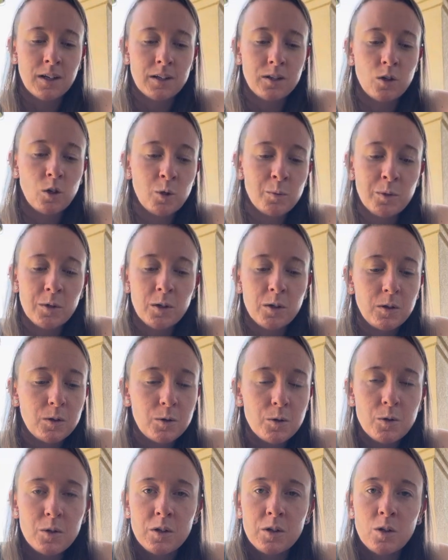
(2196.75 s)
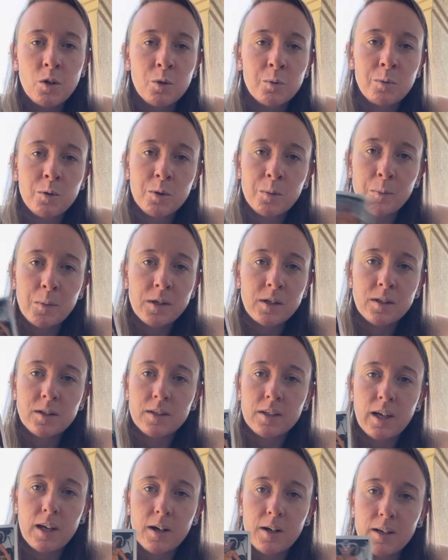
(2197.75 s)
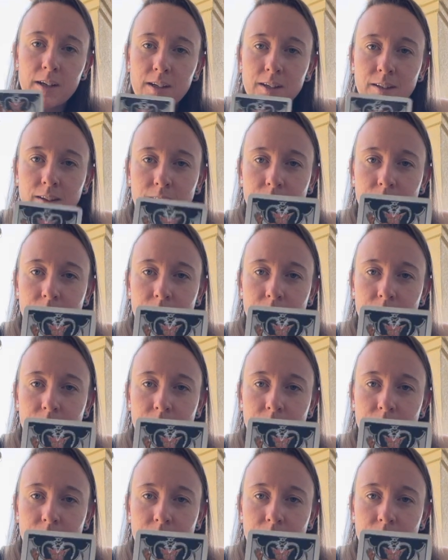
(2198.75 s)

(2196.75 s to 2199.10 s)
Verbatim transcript: no more illusion, no more big scary